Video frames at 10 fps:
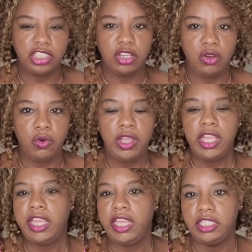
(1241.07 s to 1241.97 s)
it's
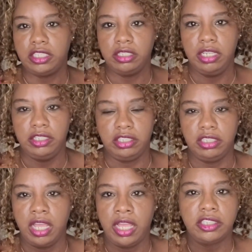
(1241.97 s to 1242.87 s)

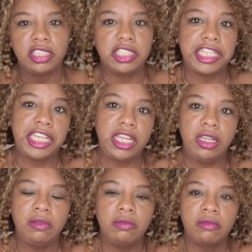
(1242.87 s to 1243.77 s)
non-sticky.
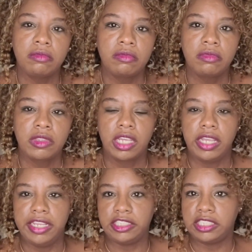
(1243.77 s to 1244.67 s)
It's
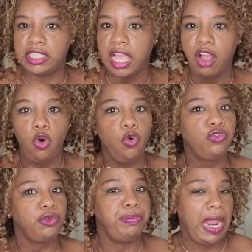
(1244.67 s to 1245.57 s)
not
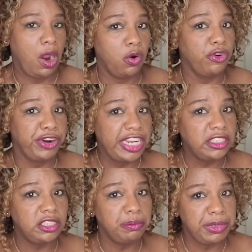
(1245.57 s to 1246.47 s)
overpowering to
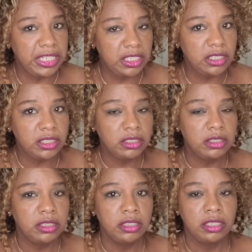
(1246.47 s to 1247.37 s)
me.
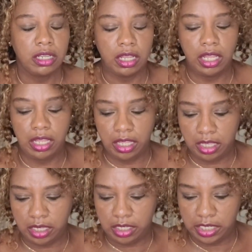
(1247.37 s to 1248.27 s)

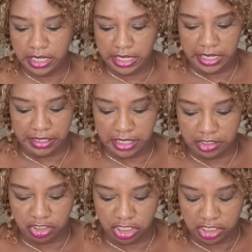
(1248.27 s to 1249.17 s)

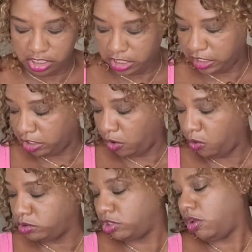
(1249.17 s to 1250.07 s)
It goes
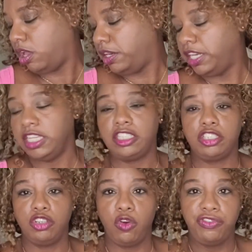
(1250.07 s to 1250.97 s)
on. It's no
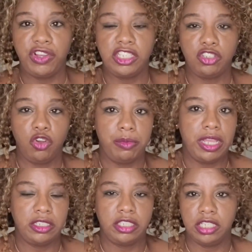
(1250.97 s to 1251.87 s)
fuss, no muss. It's
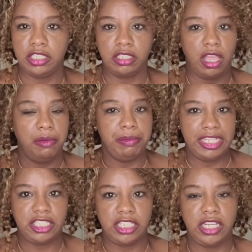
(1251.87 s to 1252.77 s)
not messy
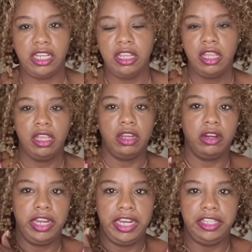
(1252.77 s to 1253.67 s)
or
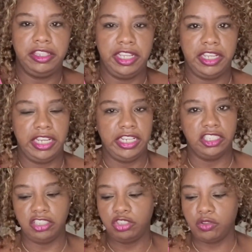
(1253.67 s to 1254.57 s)
anything. Easy to
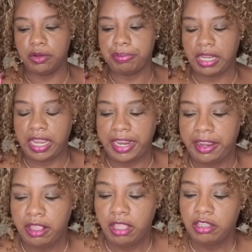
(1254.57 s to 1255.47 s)
apply.
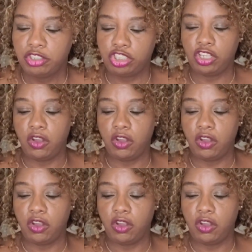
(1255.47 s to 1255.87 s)
So